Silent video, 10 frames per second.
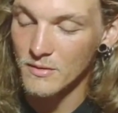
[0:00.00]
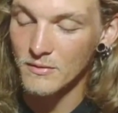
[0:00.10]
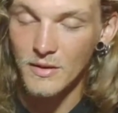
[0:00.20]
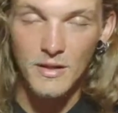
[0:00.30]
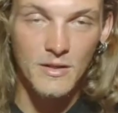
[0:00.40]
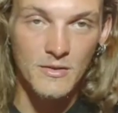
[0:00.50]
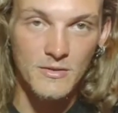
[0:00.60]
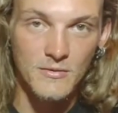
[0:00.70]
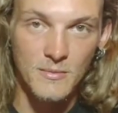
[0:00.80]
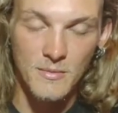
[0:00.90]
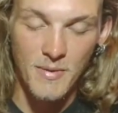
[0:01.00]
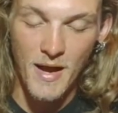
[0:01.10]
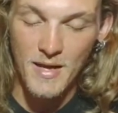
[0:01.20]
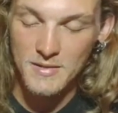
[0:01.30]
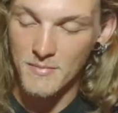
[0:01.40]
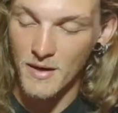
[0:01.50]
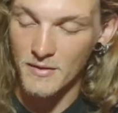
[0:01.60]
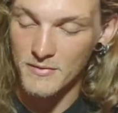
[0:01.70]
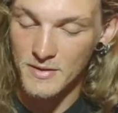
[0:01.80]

the videos from the past might have